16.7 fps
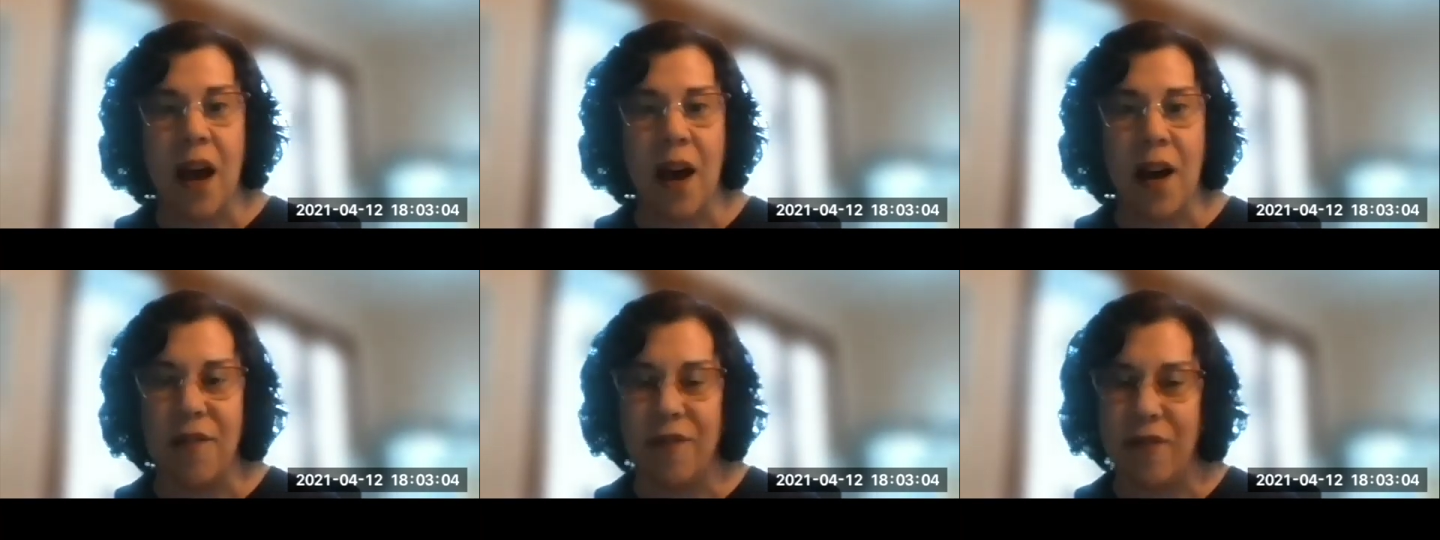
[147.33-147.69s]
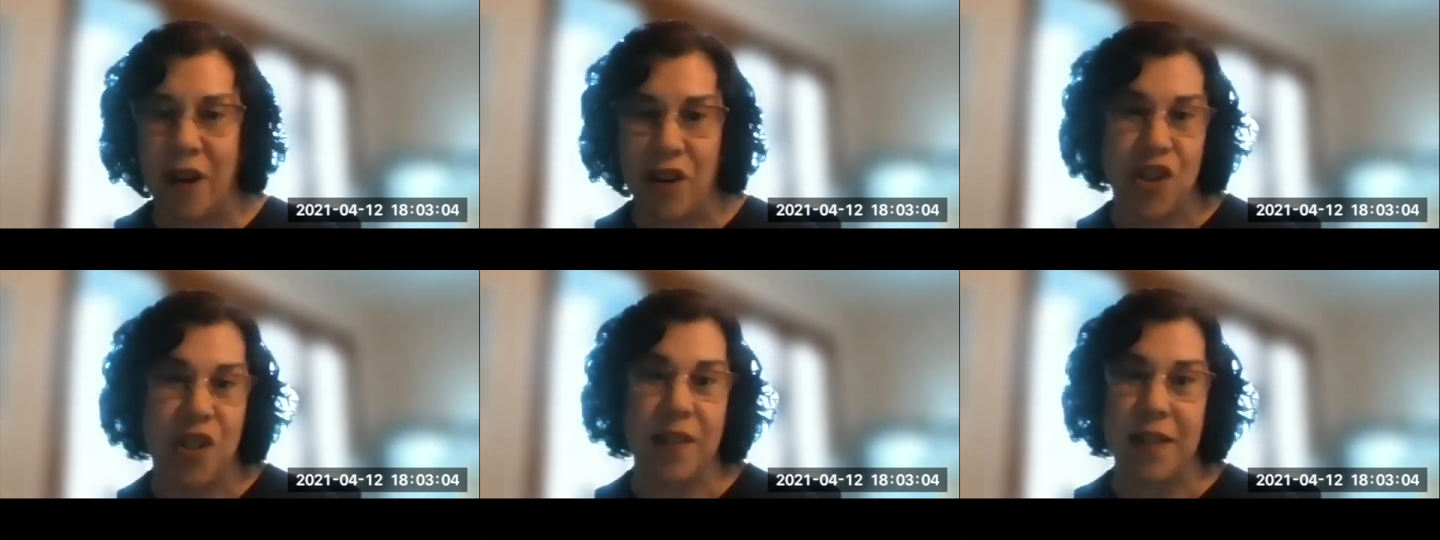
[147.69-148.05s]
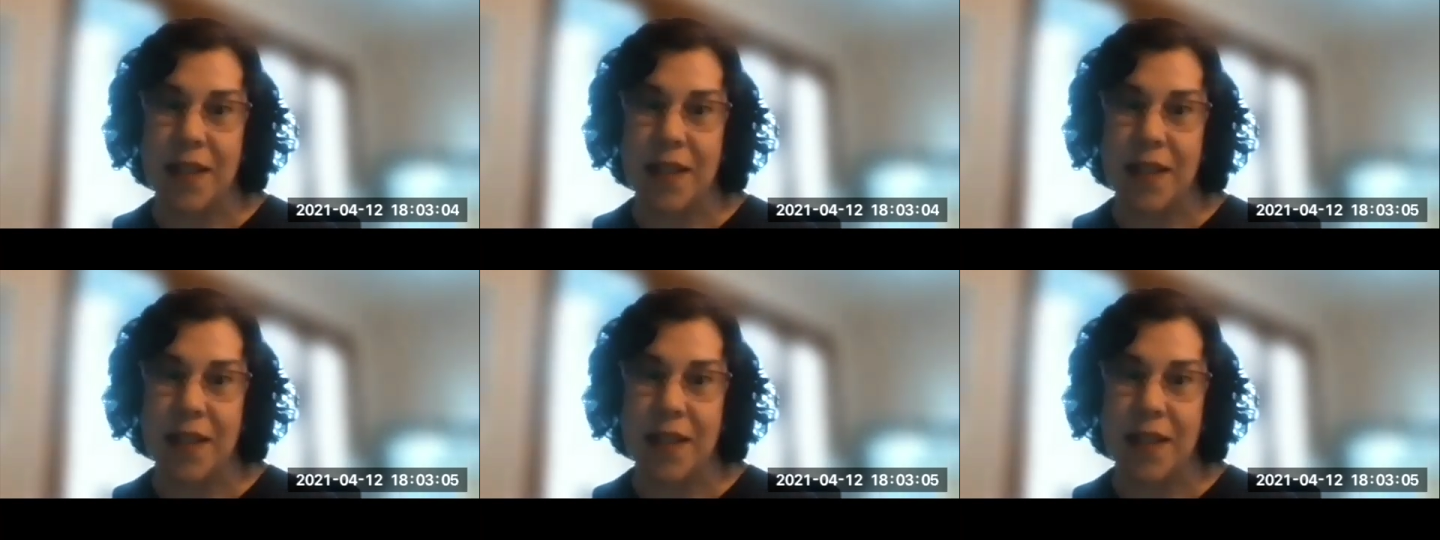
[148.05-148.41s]
functions
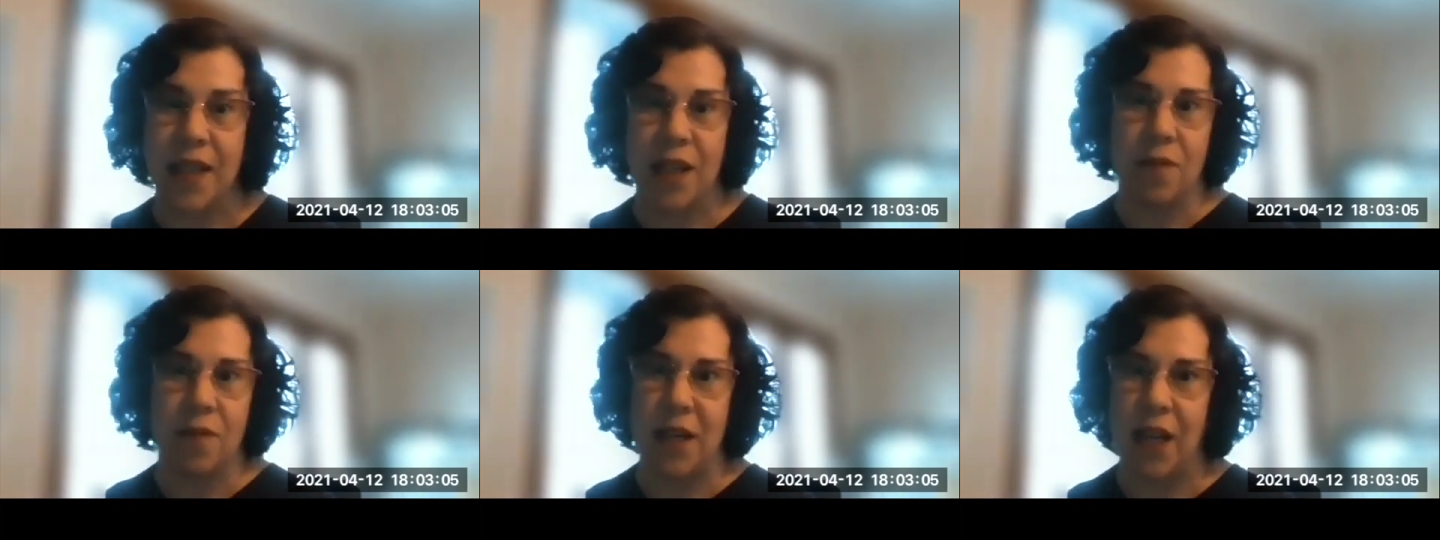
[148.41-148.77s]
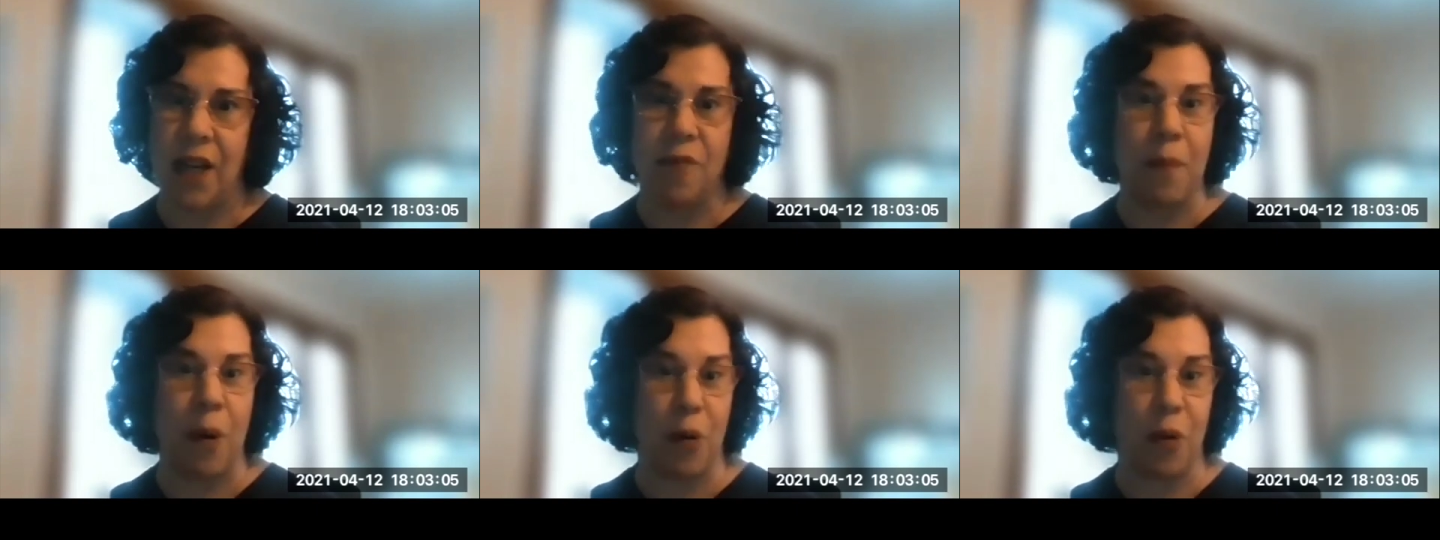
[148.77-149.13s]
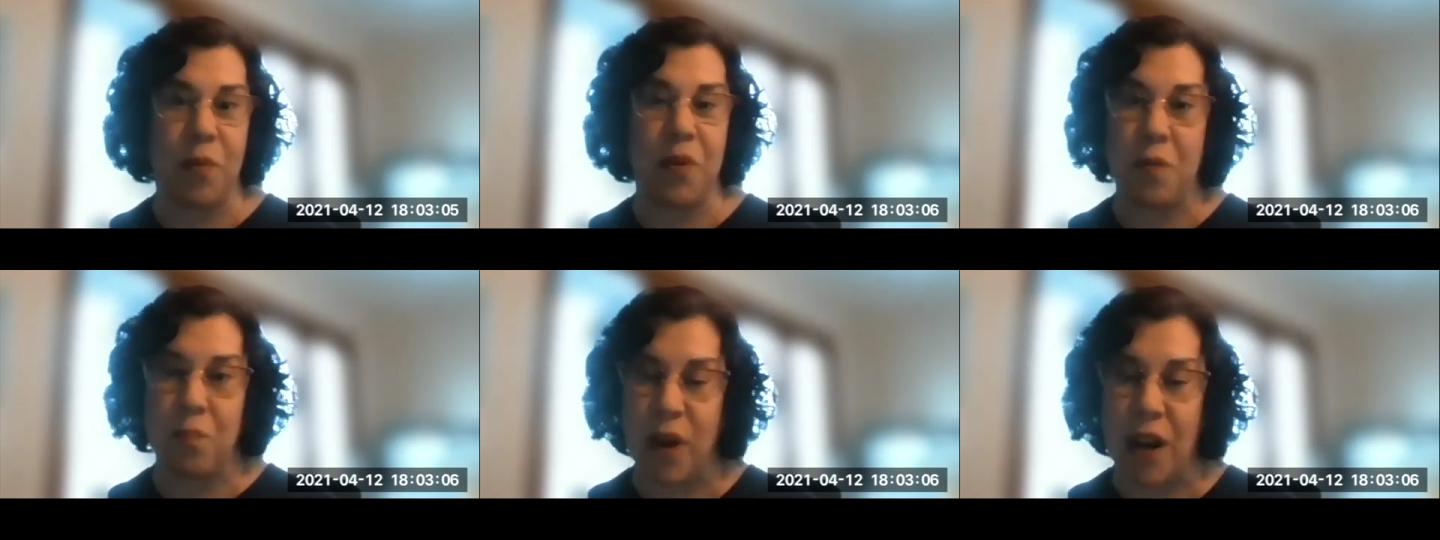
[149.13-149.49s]
that you need, both with
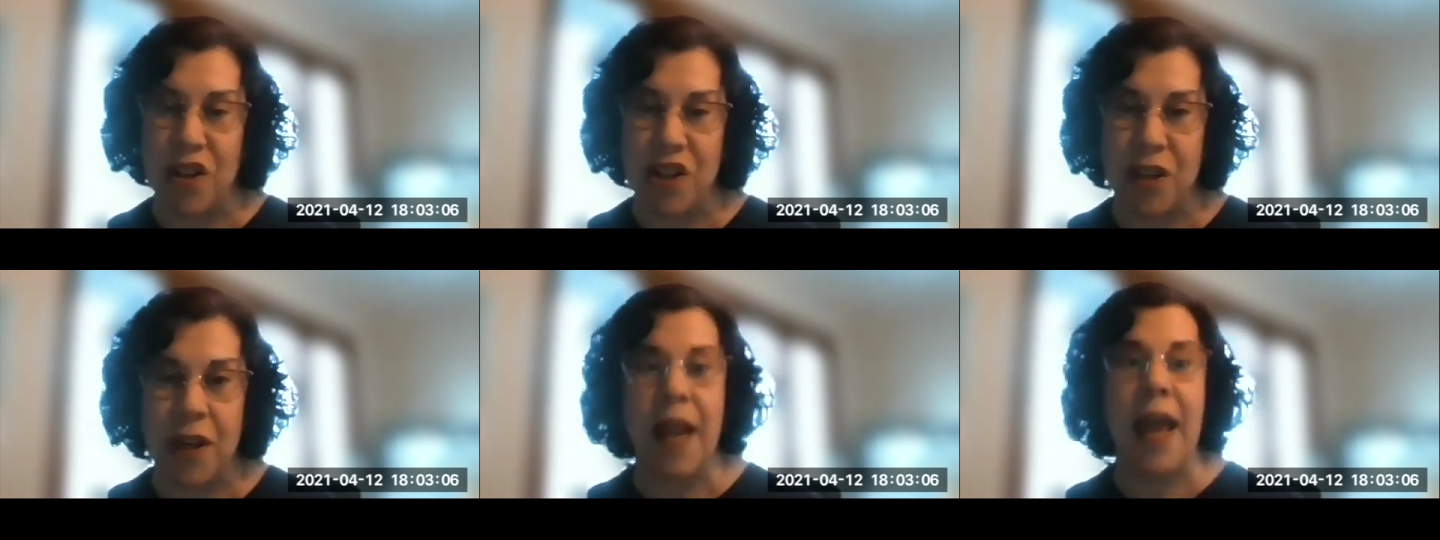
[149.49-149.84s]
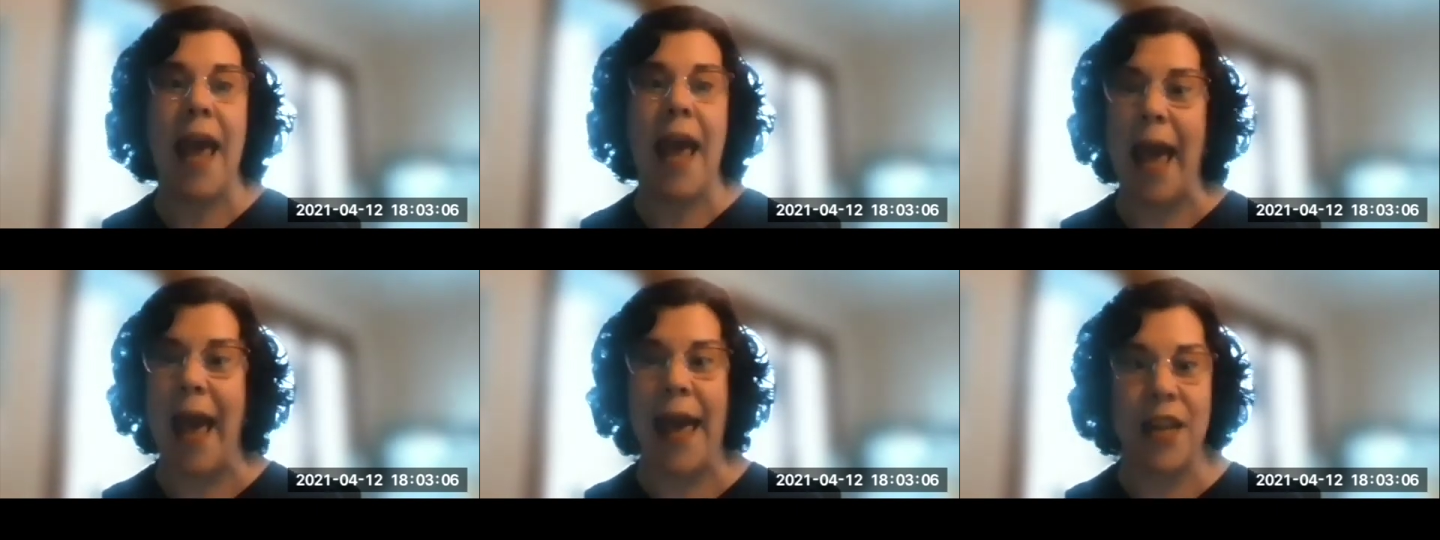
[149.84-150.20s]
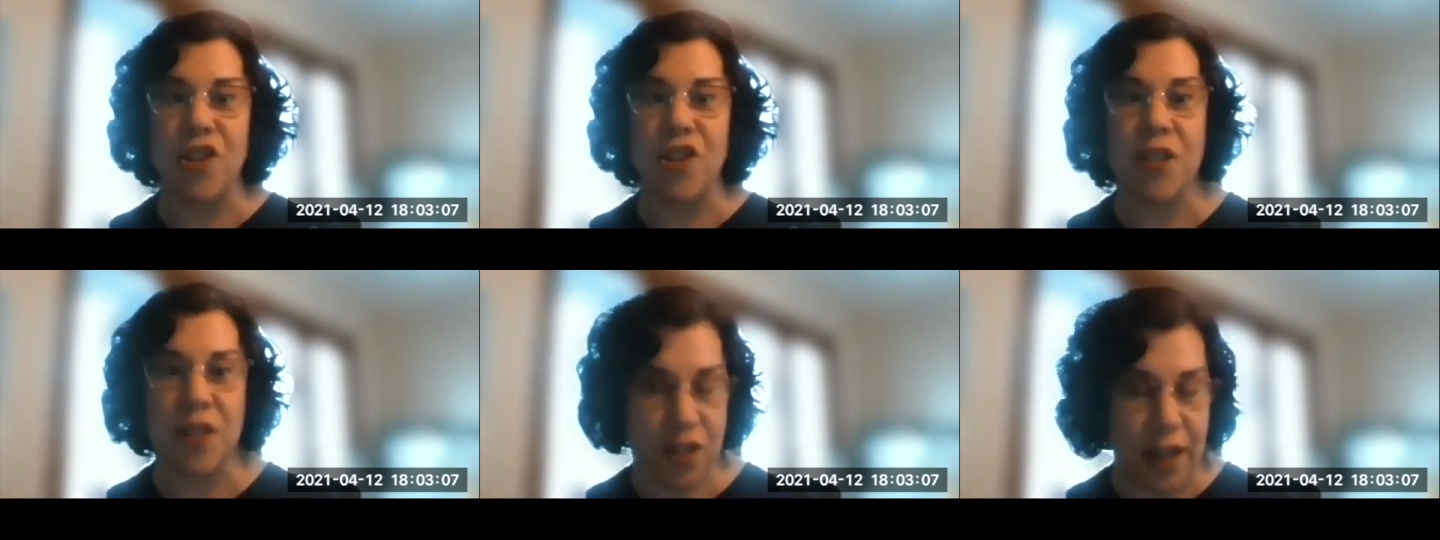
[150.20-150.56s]
depression and just
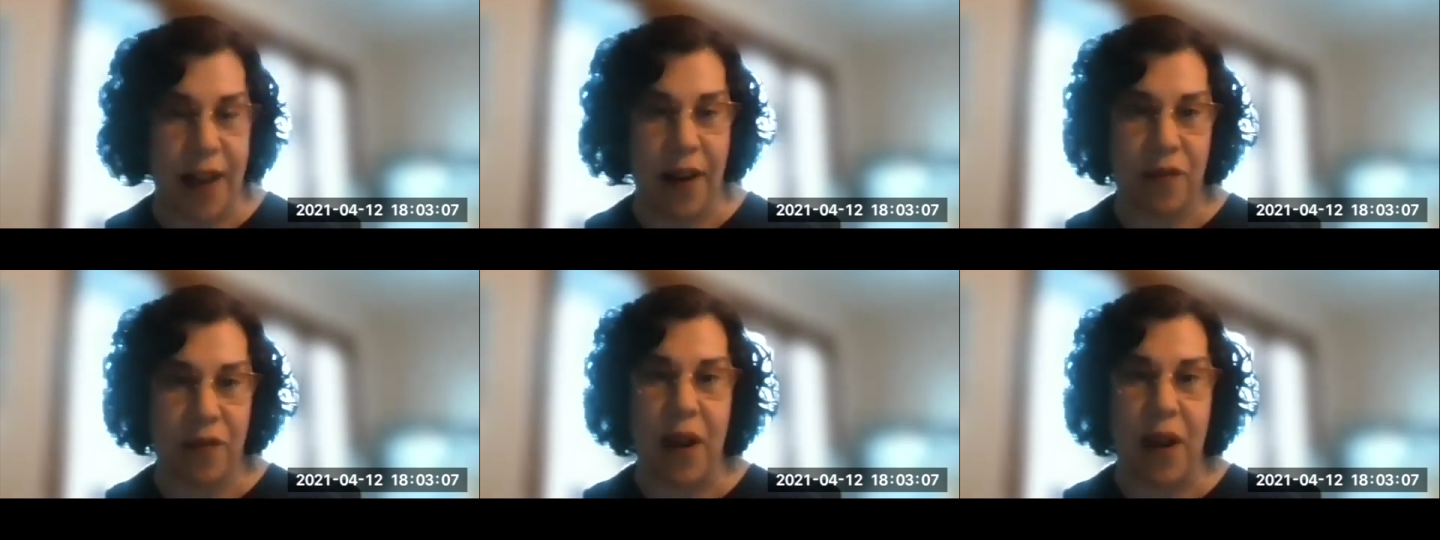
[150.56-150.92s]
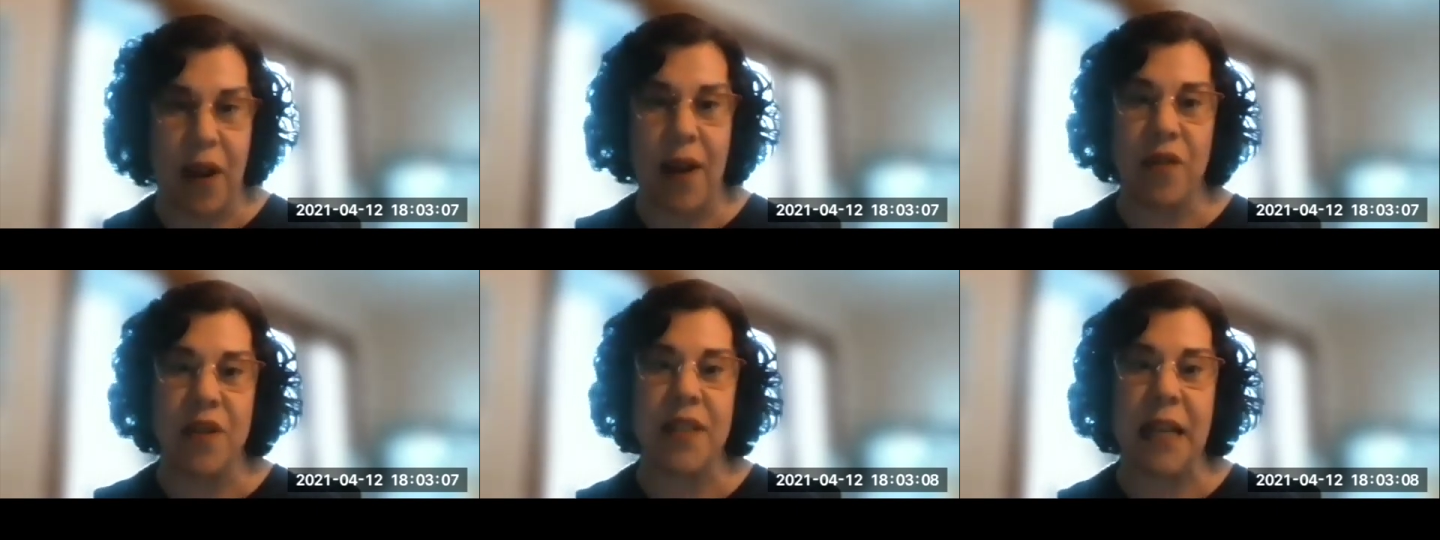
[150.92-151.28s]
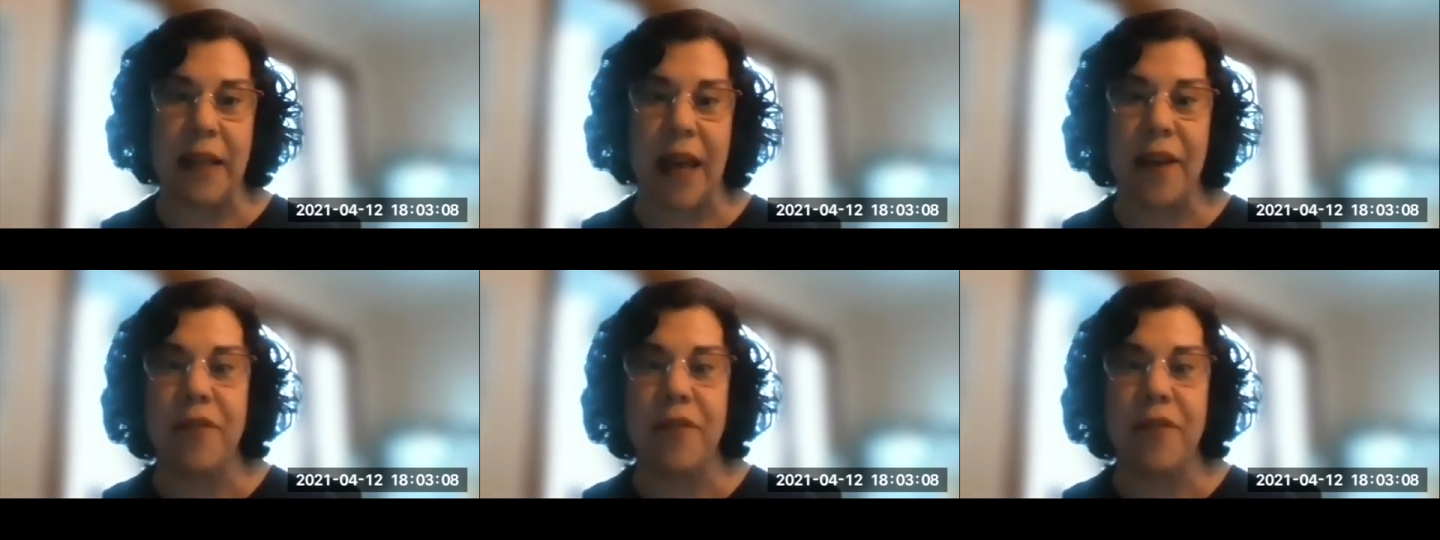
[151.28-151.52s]
everyday life.